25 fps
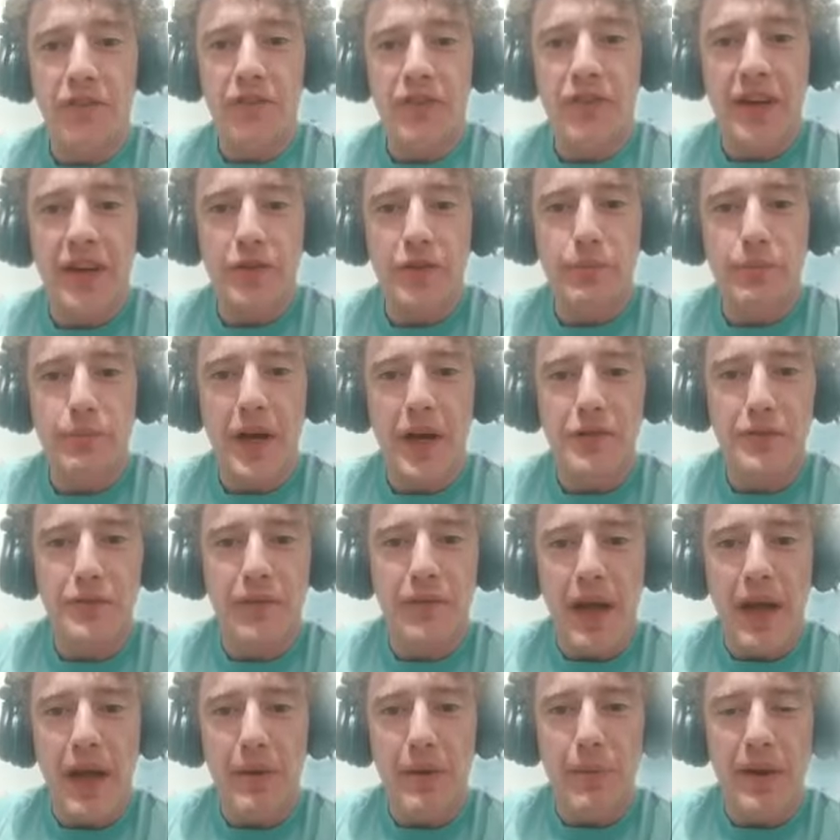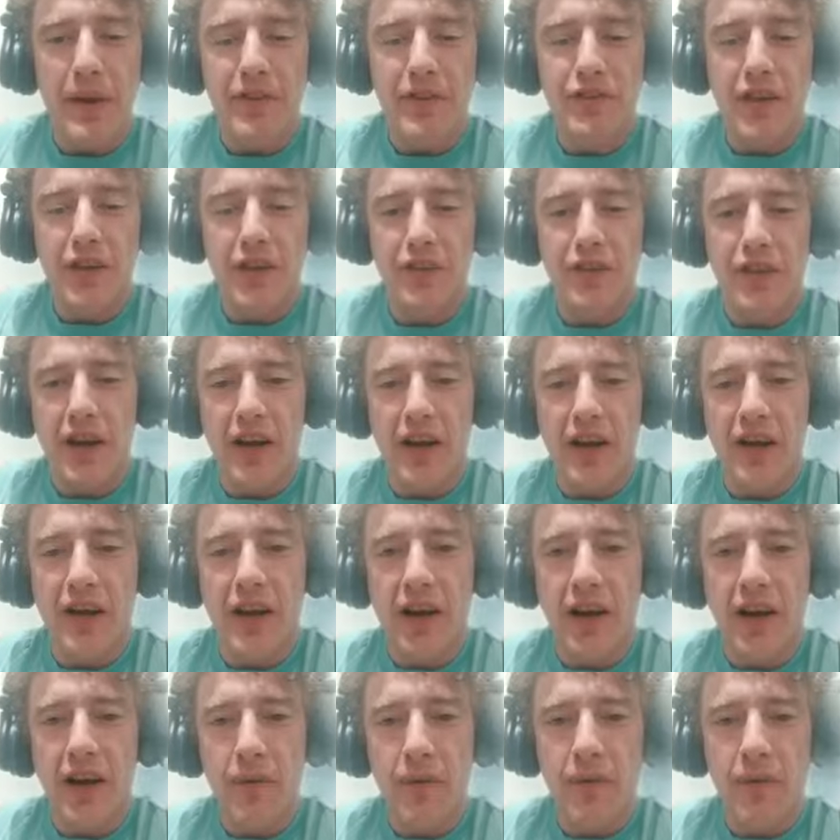is Andrew Benjamin of
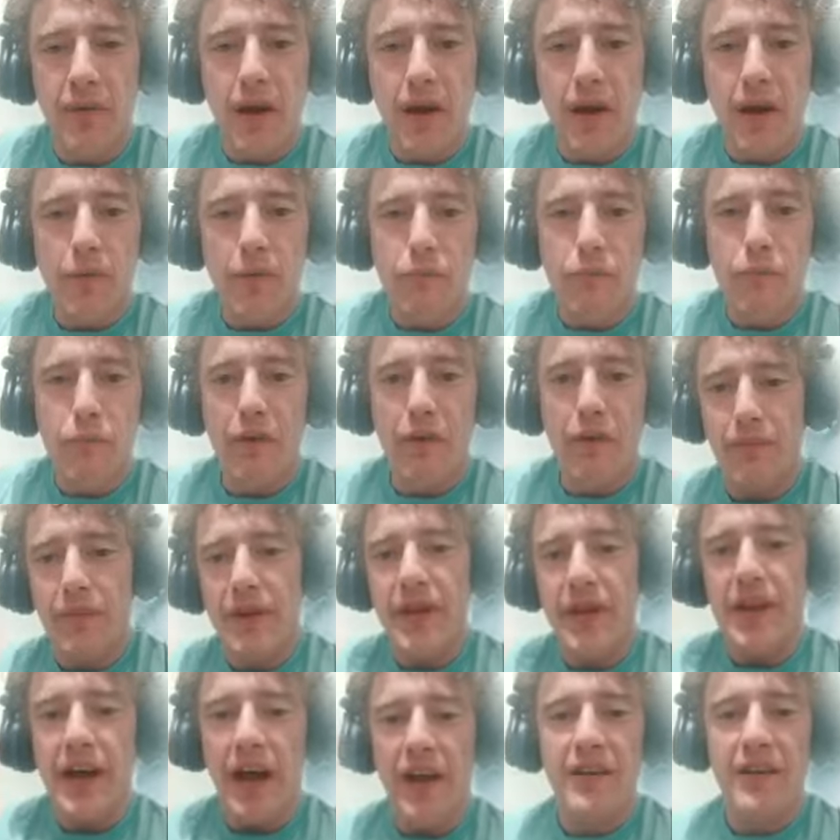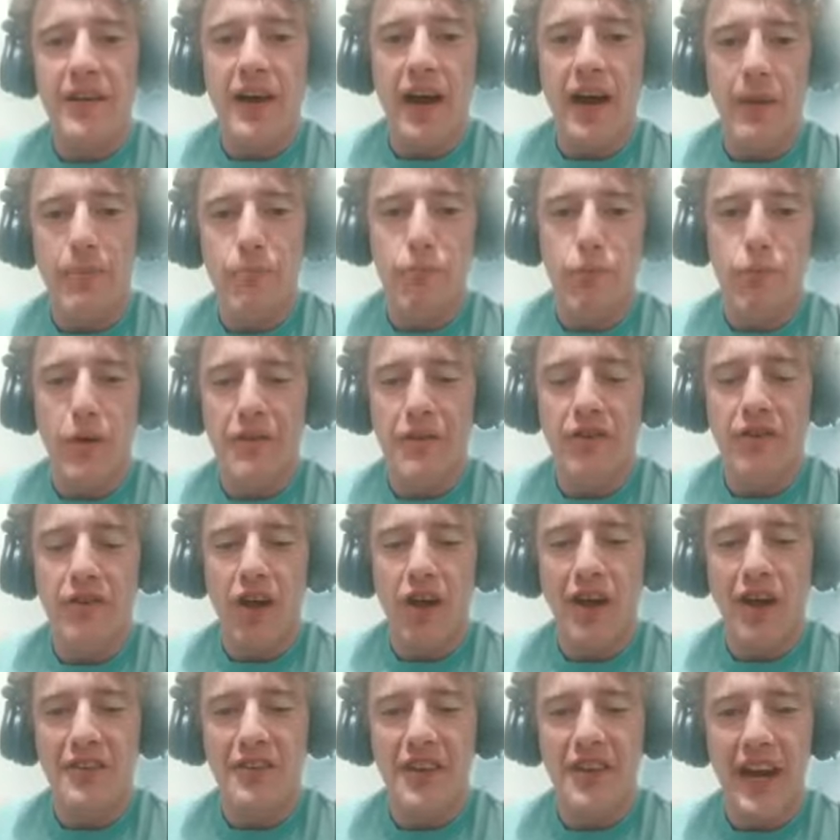MMASucker.com. With me, I've got Brendan
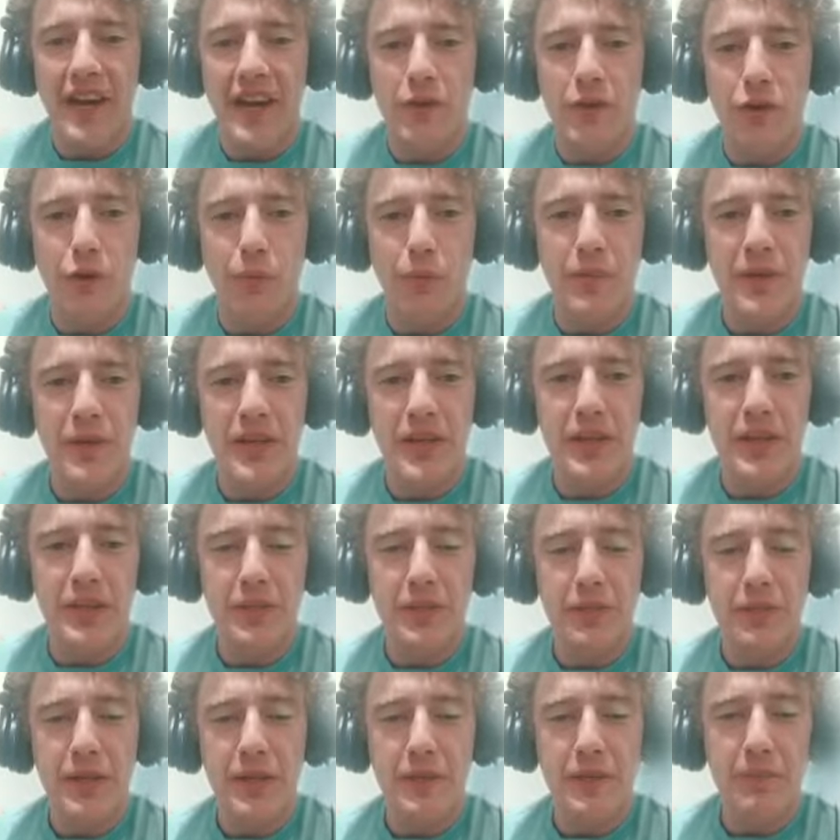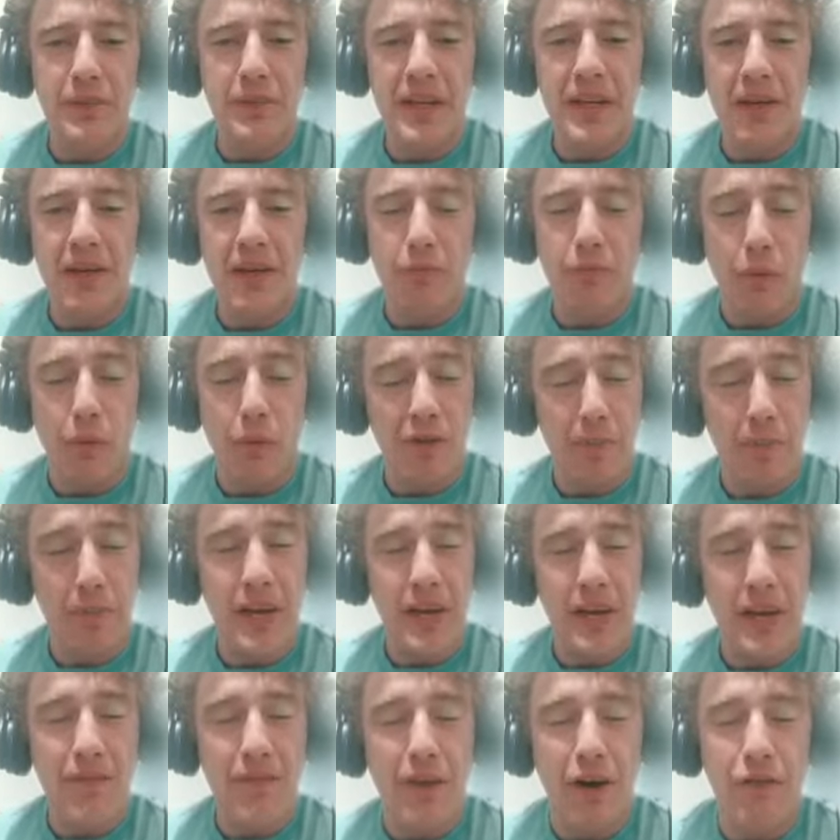Loughnane, who will be the one of
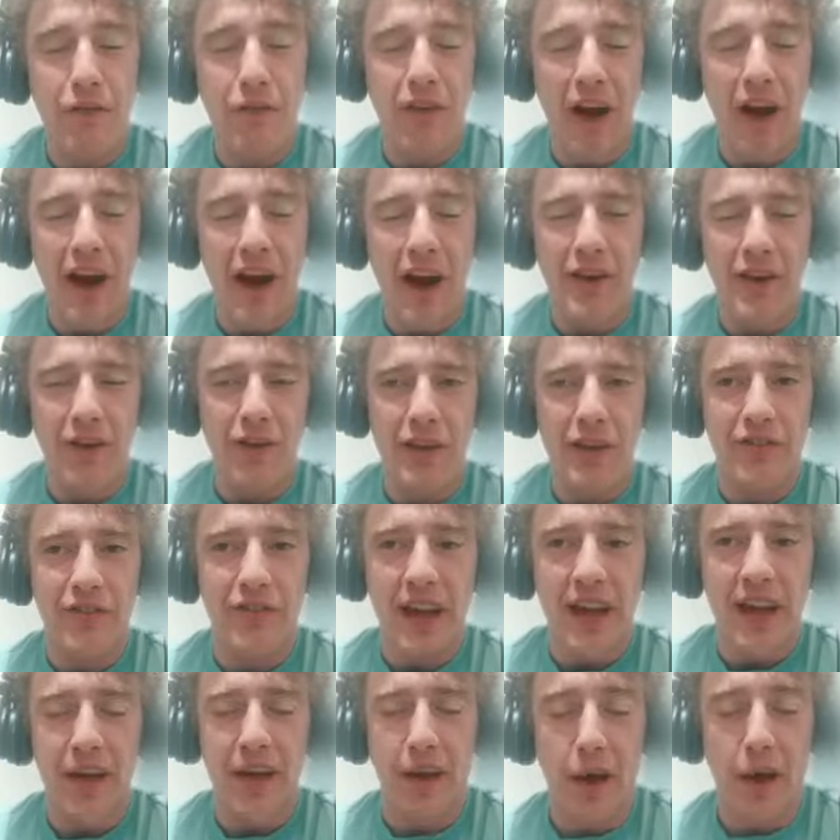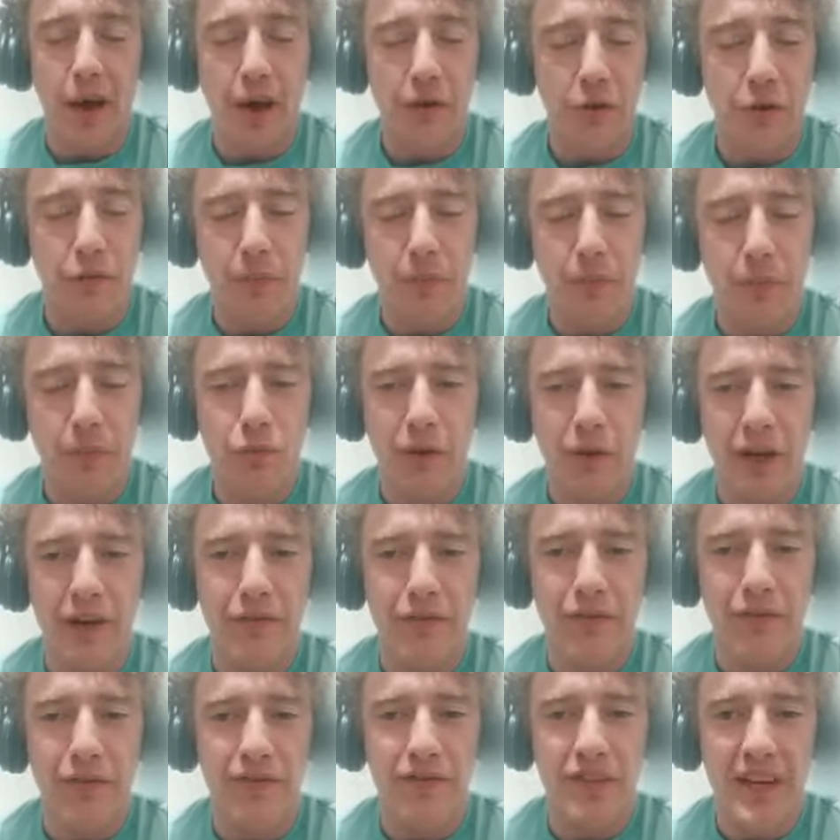the PFL finalists on November
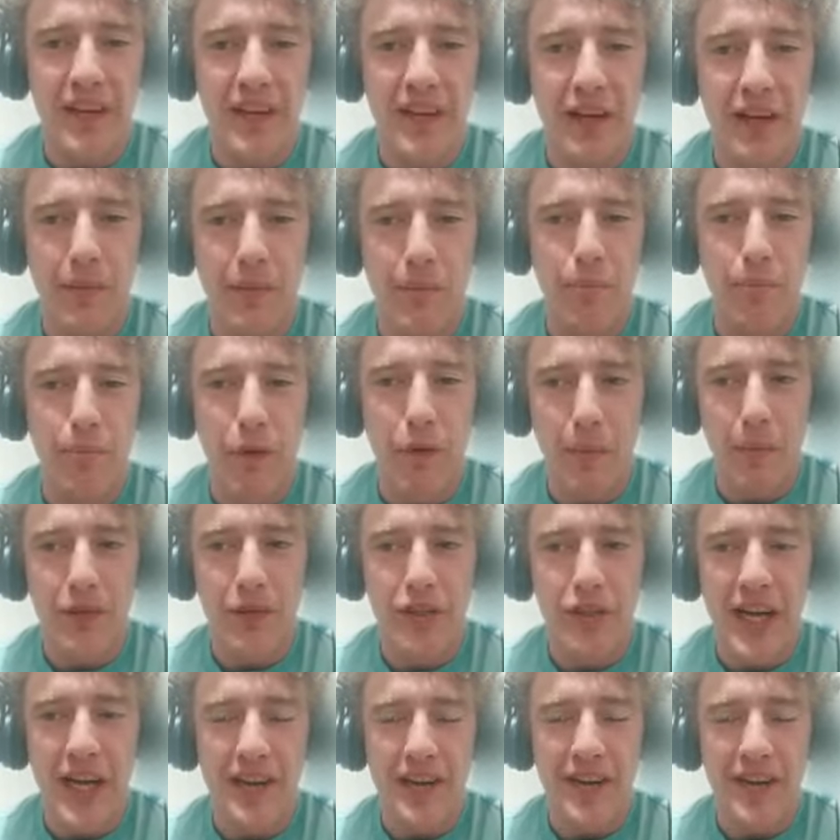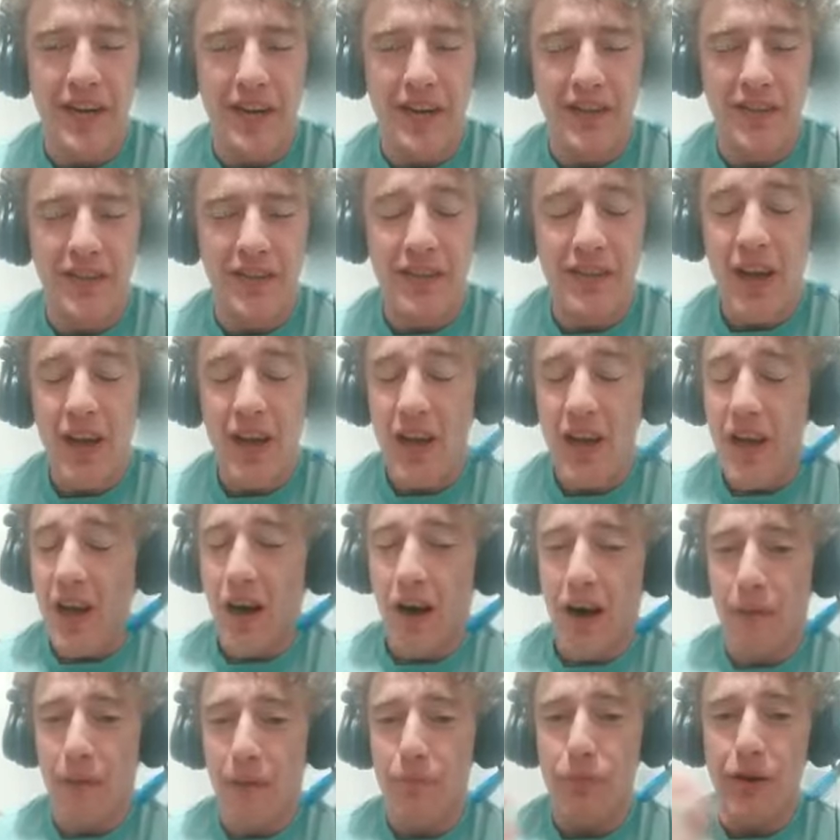25th, taking on Bubba Jenkins.
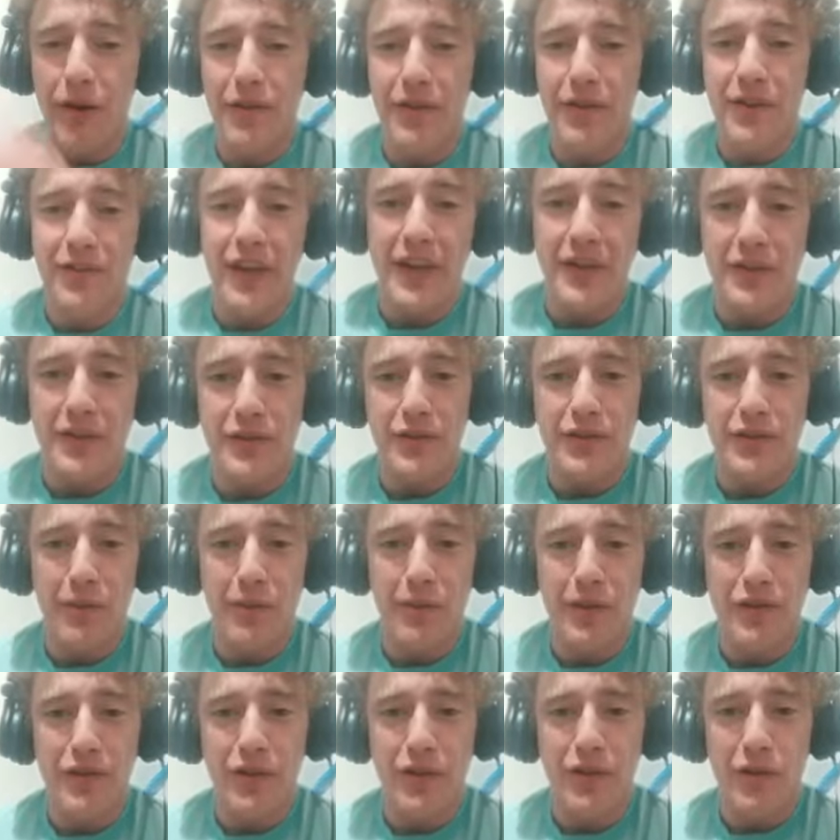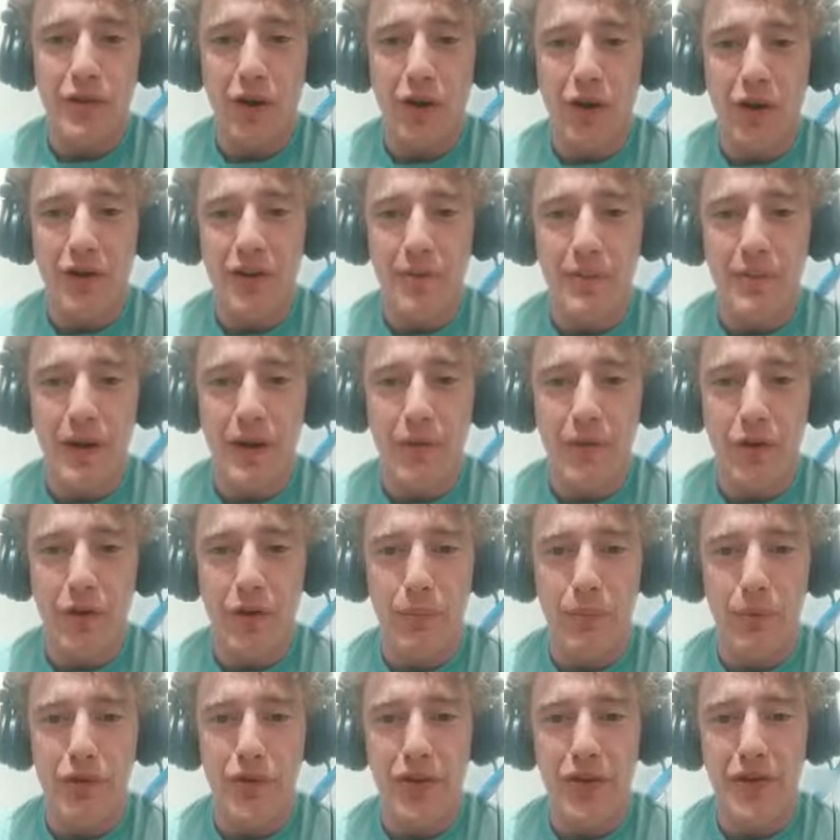Brendan, thank you so much for talking to me. I really
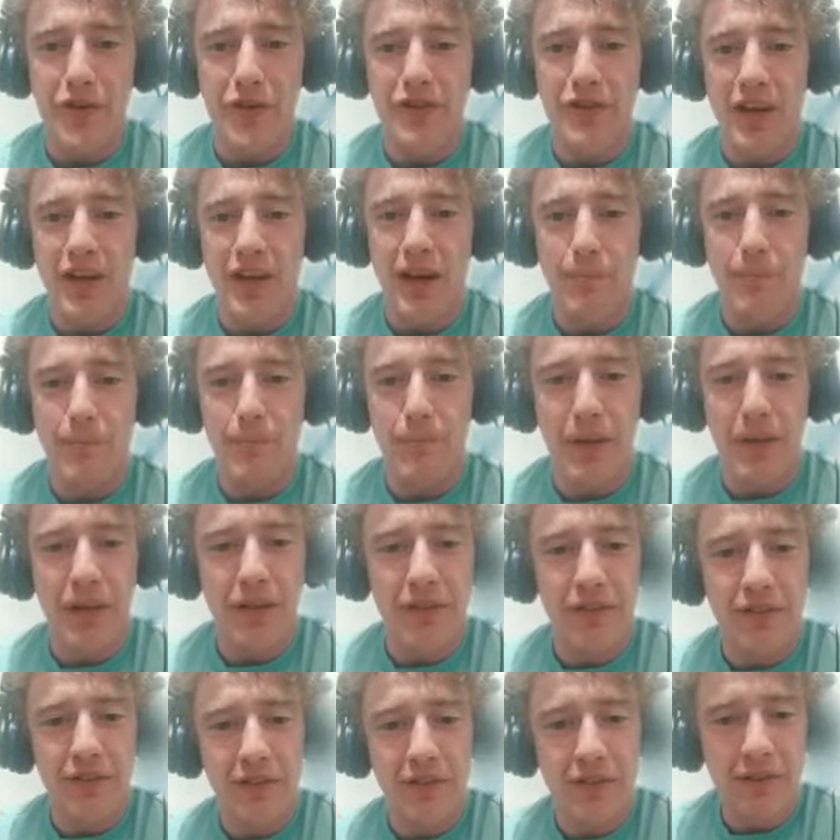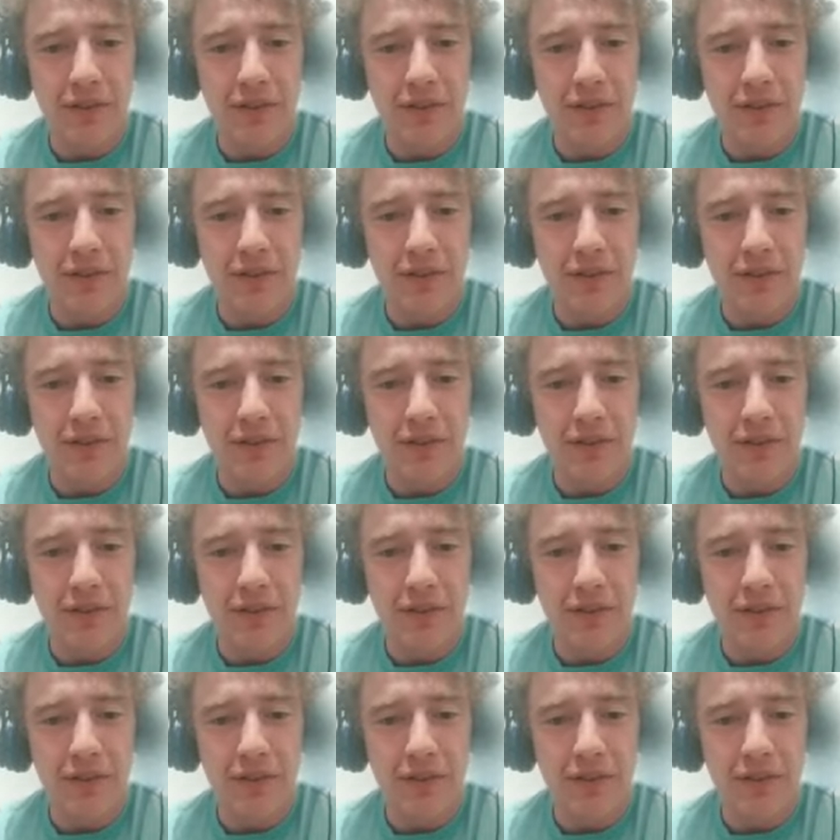appreciate your time, mate.